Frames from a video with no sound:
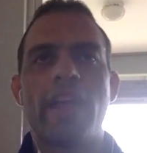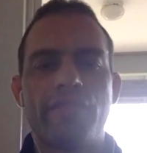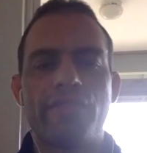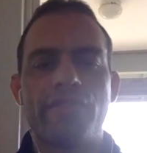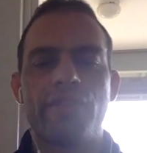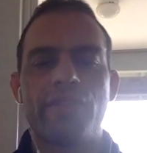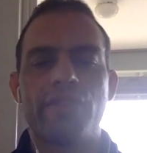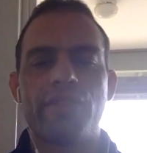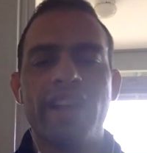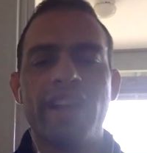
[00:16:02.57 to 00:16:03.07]

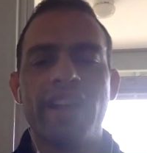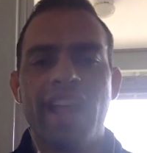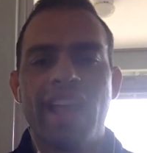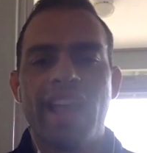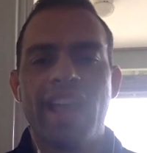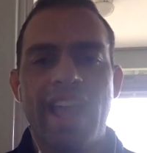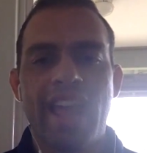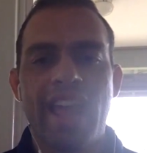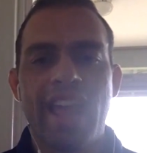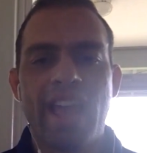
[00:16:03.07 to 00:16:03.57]
effort.
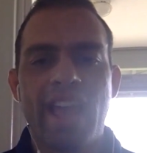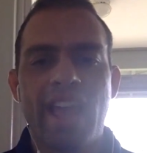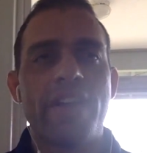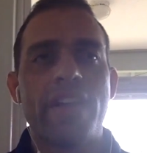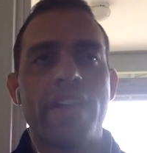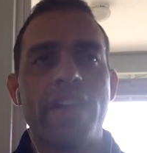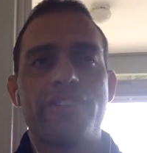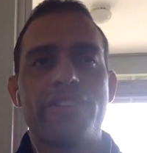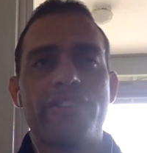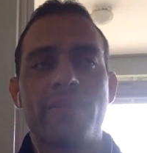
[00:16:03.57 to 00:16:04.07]
And we
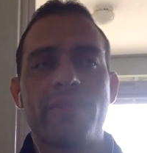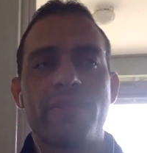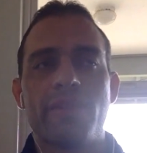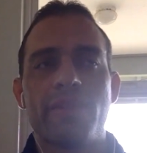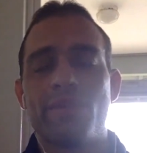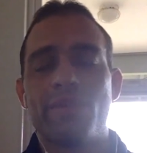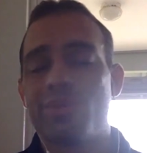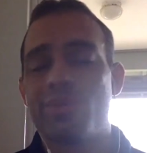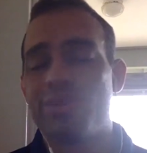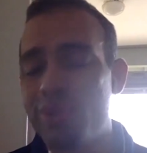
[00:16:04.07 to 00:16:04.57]
found some
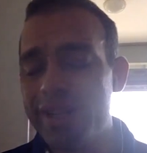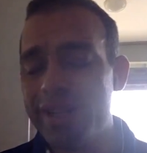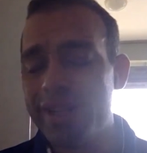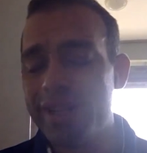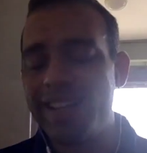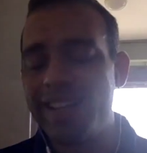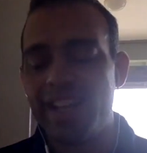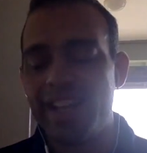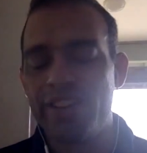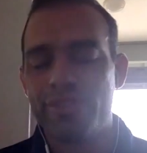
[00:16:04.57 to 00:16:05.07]

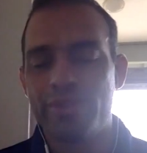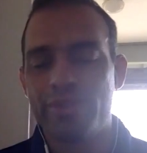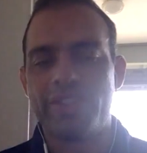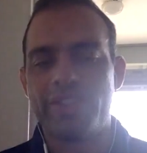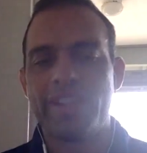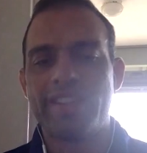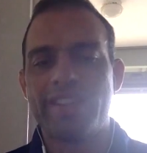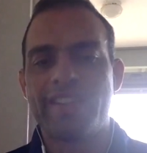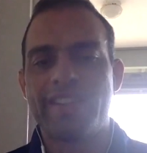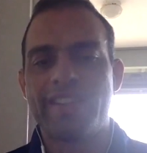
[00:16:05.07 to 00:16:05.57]
really
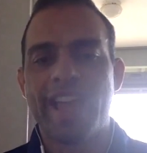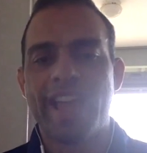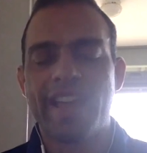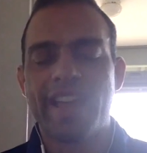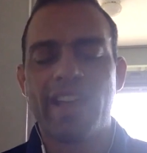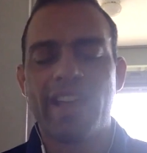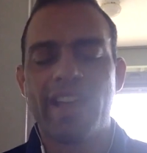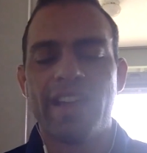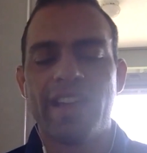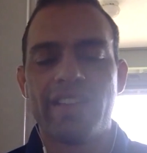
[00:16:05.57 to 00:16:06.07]
interesting
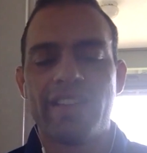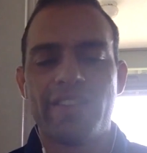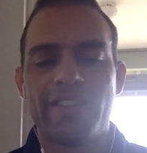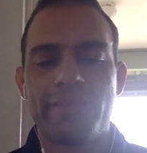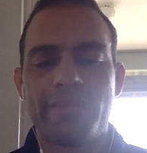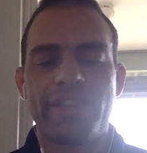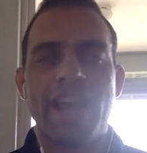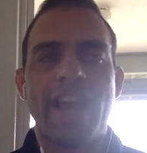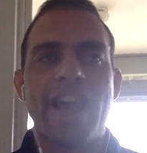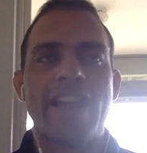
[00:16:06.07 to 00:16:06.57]

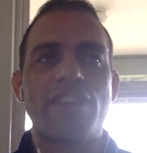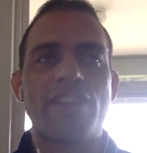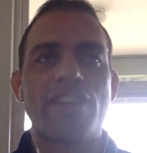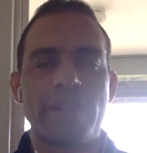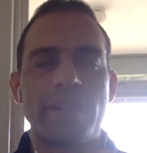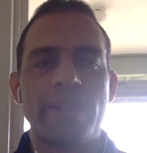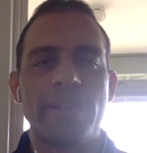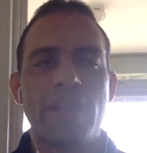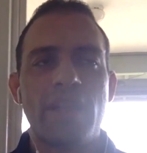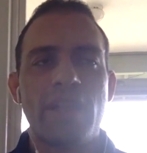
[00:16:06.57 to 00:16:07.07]
stats.
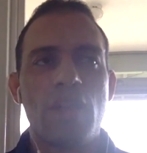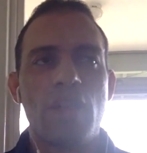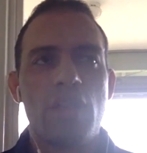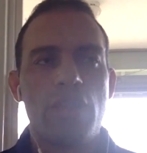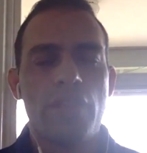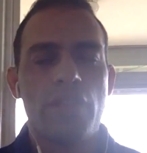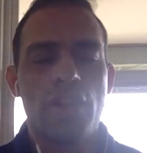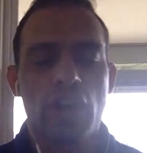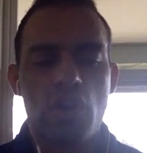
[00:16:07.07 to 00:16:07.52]
But the